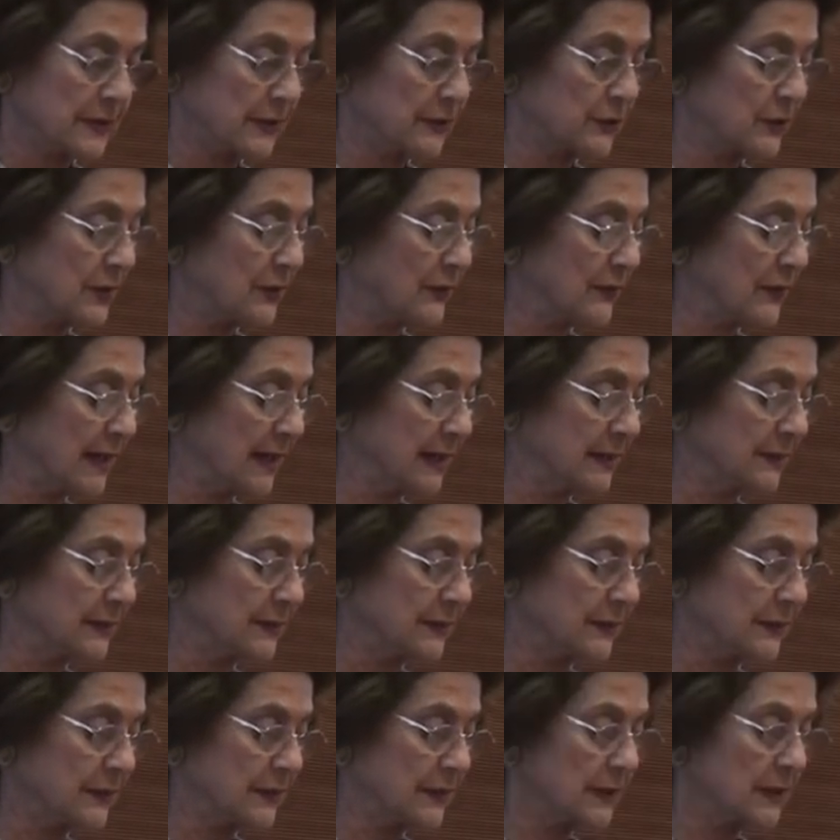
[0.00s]
that reflect
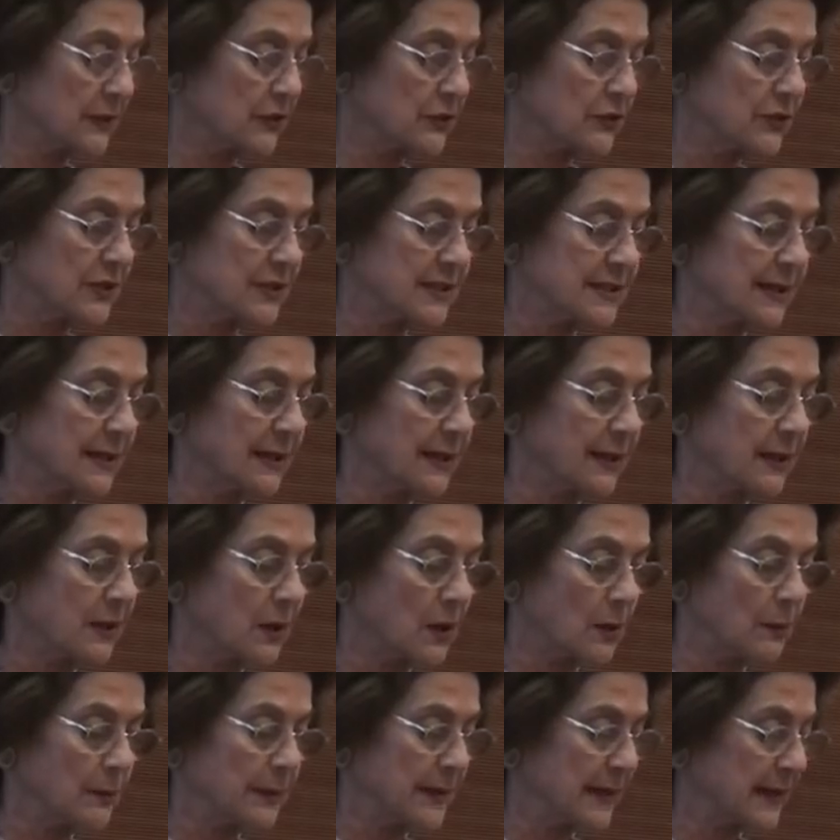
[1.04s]
the increasingly
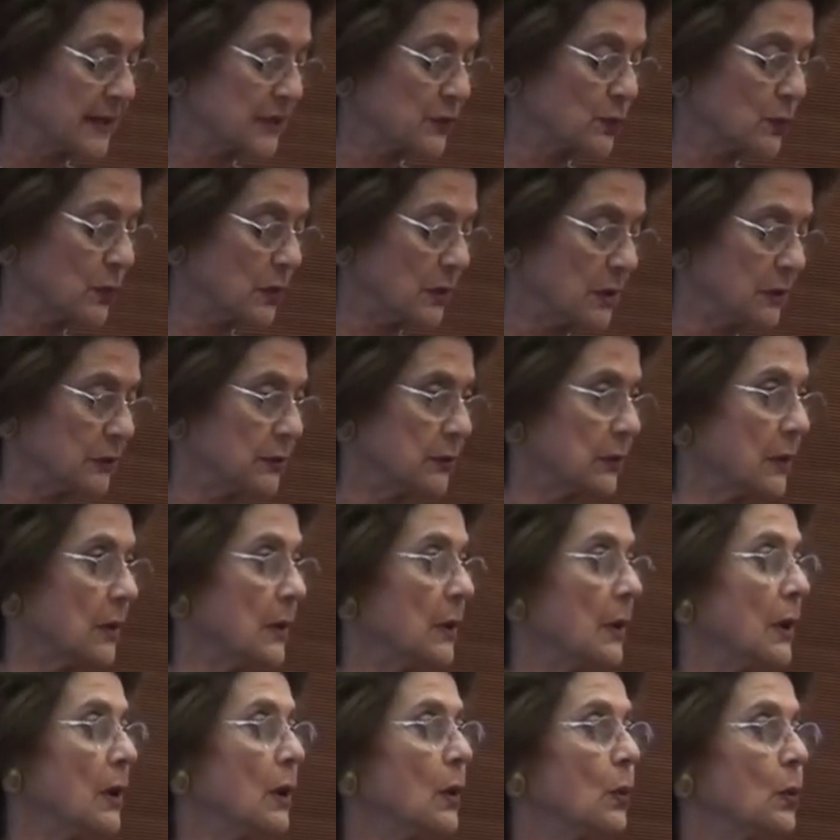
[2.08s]
complex world
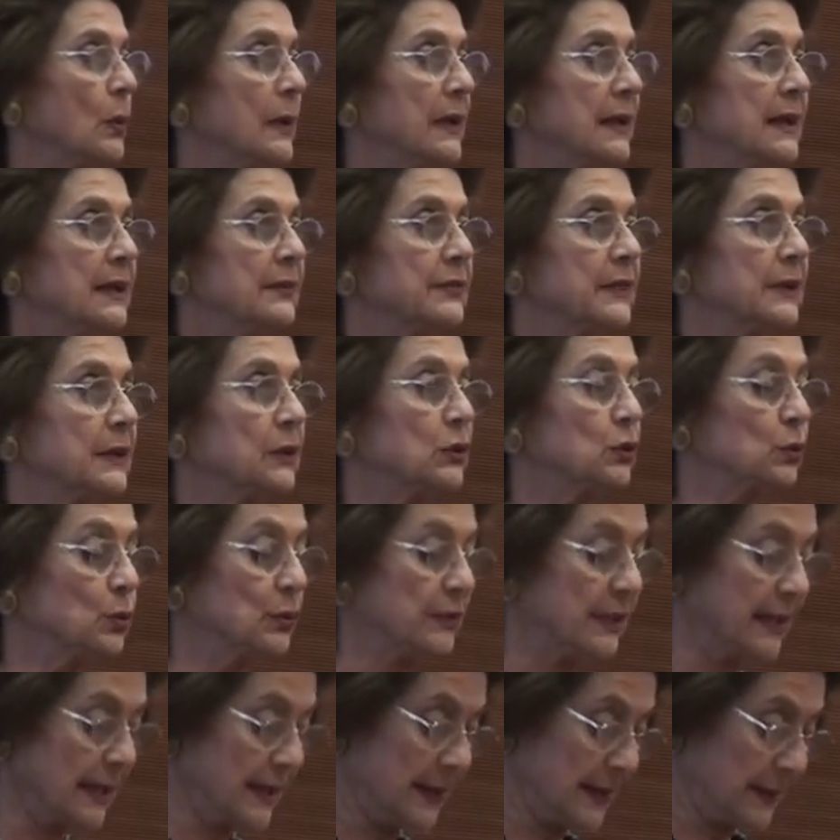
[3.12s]
we live in
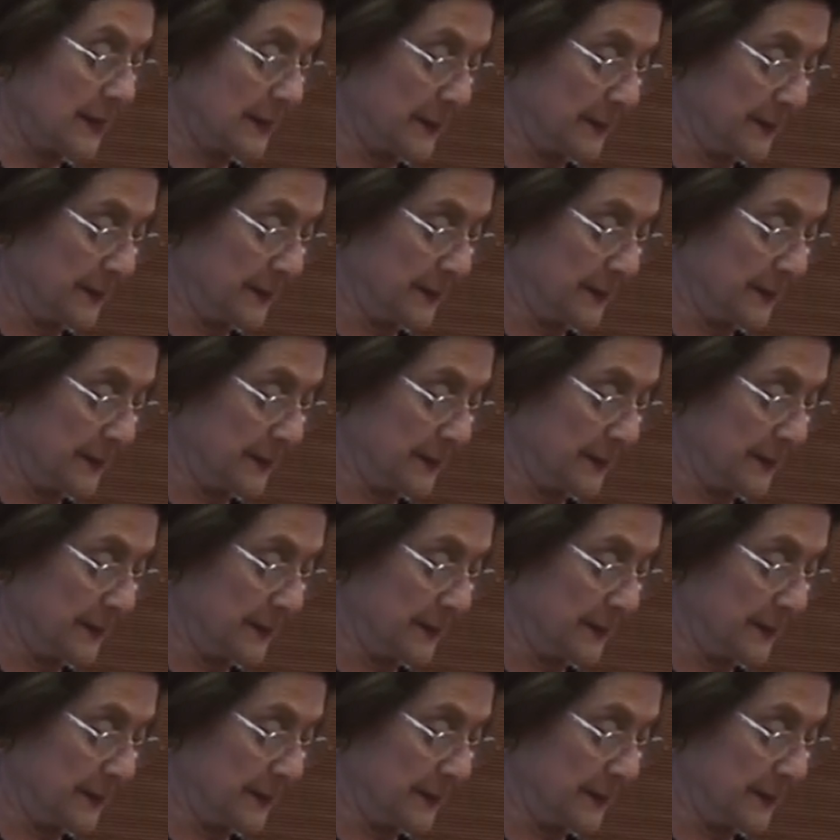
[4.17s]
today.